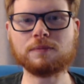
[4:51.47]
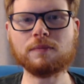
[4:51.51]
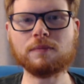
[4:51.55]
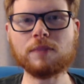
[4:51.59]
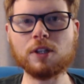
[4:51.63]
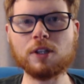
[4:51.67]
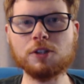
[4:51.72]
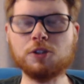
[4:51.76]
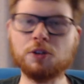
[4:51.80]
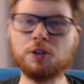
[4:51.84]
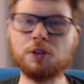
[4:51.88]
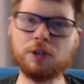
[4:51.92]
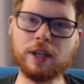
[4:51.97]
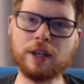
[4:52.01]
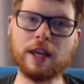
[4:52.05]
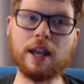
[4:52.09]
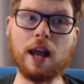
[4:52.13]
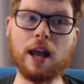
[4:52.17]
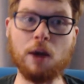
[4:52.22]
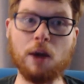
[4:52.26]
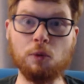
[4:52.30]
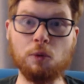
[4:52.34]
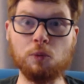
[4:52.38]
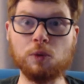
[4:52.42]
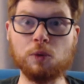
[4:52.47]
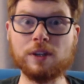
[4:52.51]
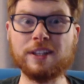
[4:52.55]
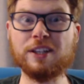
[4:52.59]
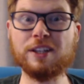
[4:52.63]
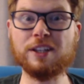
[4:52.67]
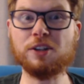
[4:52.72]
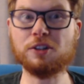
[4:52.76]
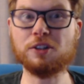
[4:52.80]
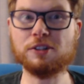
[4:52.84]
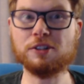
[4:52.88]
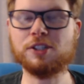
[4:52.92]
to get a really
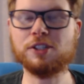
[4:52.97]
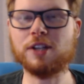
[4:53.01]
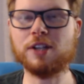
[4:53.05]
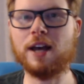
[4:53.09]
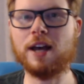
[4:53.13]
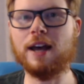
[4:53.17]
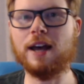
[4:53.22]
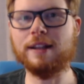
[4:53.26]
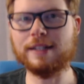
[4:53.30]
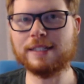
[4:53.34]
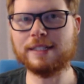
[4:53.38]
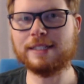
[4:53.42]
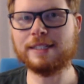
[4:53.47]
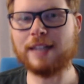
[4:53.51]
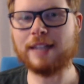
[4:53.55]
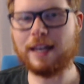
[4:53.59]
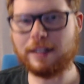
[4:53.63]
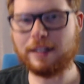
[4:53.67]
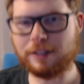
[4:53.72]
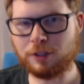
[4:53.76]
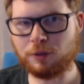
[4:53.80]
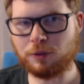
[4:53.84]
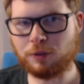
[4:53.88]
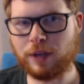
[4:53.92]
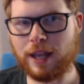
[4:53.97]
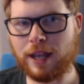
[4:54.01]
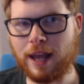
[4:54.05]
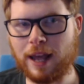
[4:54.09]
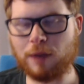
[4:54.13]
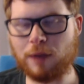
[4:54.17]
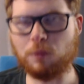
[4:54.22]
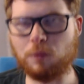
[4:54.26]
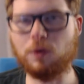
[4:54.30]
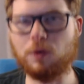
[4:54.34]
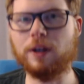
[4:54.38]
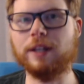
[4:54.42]
good shot, the style and the way I
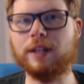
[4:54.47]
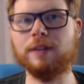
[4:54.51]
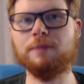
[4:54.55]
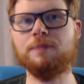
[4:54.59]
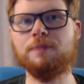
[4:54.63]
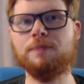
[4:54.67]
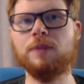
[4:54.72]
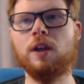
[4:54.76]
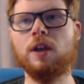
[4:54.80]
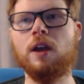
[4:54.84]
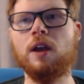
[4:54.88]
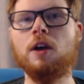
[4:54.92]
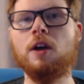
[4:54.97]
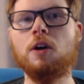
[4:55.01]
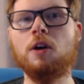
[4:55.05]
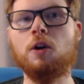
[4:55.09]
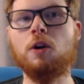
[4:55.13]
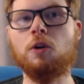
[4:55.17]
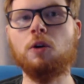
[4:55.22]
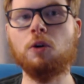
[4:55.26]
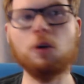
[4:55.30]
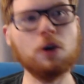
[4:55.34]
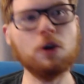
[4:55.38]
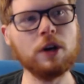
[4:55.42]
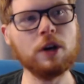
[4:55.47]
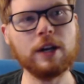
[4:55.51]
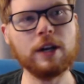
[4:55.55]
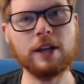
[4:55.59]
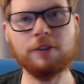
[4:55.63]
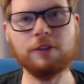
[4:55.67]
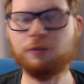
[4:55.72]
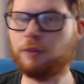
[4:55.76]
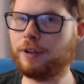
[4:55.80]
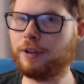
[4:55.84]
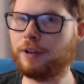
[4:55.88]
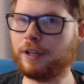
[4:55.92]
wanted. Or
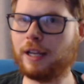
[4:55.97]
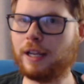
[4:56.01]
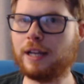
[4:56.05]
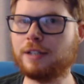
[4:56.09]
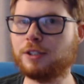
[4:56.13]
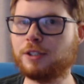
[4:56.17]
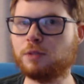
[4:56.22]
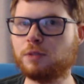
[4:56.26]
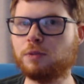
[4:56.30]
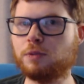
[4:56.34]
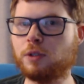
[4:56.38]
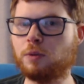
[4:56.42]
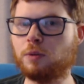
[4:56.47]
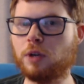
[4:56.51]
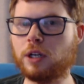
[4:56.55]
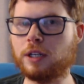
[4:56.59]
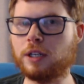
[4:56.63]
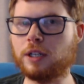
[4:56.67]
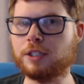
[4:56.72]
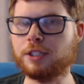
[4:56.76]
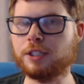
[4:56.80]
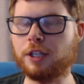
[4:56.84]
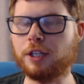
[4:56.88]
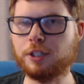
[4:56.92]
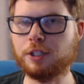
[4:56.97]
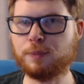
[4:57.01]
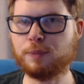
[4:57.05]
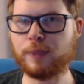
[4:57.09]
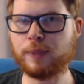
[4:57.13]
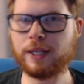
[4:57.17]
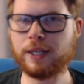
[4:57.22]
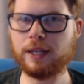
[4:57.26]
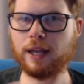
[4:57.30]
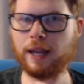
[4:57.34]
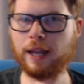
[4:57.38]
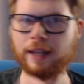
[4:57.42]
if one day I just want to work on shutter
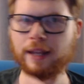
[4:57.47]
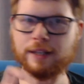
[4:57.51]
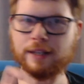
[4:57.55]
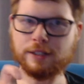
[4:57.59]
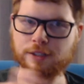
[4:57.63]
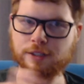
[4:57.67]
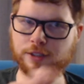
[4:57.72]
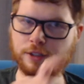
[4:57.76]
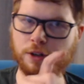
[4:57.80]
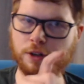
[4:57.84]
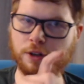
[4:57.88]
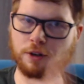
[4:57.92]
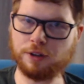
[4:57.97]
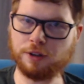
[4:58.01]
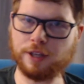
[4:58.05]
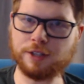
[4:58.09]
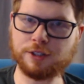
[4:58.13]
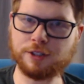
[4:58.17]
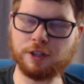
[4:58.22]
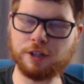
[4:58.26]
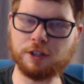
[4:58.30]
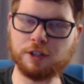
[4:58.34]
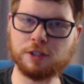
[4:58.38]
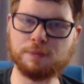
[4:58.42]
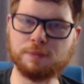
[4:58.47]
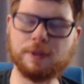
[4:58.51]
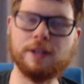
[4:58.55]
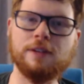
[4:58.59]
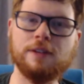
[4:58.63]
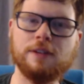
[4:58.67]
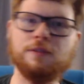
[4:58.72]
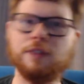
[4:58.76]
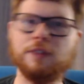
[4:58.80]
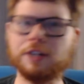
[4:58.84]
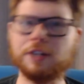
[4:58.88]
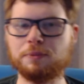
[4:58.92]
speed, I can just go to that shutter speed
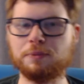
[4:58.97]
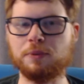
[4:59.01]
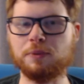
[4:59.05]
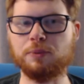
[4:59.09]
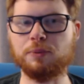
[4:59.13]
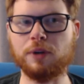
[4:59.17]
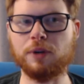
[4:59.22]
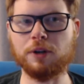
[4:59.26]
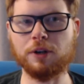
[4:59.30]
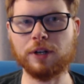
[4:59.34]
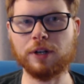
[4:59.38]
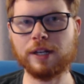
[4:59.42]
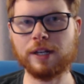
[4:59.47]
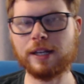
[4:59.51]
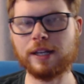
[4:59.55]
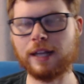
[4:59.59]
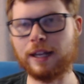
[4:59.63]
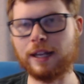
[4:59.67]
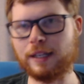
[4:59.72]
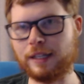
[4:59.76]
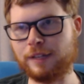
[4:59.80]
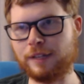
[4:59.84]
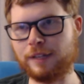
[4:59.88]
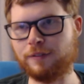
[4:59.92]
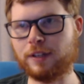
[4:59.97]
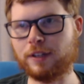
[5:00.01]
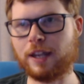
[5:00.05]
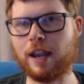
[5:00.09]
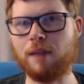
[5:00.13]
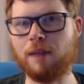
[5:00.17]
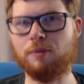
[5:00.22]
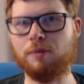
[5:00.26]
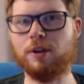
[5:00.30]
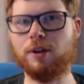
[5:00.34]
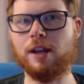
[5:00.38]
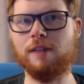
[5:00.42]
and flexible priority and leave the
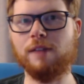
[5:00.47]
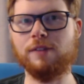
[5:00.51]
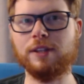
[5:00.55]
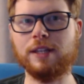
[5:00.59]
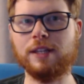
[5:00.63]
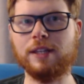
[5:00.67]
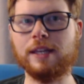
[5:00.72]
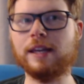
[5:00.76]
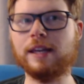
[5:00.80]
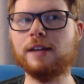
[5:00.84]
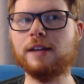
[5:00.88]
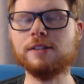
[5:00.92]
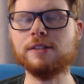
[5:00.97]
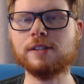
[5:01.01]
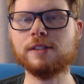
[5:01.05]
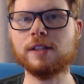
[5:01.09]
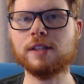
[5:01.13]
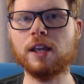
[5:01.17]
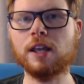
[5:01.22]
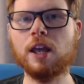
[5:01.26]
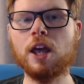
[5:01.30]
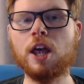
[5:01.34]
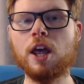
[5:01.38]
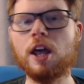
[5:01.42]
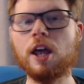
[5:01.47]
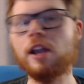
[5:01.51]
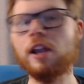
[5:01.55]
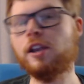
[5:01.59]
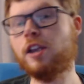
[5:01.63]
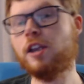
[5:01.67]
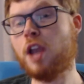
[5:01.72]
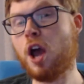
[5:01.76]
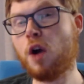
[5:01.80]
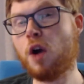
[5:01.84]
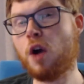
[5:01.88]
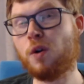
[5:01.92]
camera to everything else,
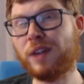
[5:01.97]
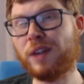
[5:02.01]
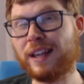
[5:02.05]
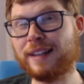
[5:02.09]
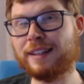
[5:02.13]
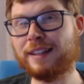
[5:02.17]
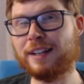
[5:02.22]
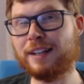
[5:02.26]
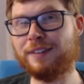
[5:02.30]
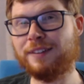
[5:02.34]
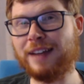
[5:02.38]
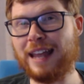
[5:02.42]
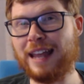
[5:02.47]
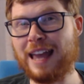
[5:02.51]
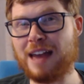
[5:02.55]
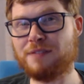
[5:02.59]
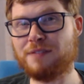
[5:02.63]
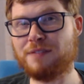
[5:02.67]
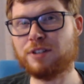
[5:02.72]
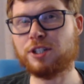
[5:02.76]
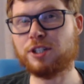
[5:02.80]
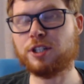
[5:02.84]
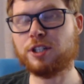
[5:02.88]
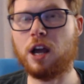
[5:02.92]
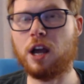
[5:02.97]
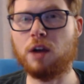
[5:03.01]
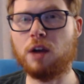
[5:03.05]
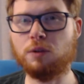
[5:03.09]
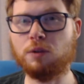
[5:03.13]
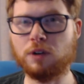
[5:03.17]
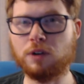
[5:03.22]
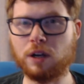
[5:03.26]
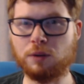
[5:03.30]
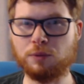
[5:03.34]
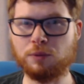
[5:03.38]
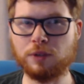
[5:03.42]
knowing that if I have a shot
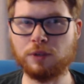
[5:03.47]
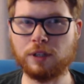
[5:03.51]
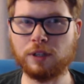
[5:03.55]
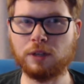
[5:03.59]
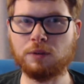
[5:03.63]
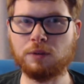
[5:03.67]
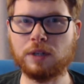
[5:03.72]
where I really want to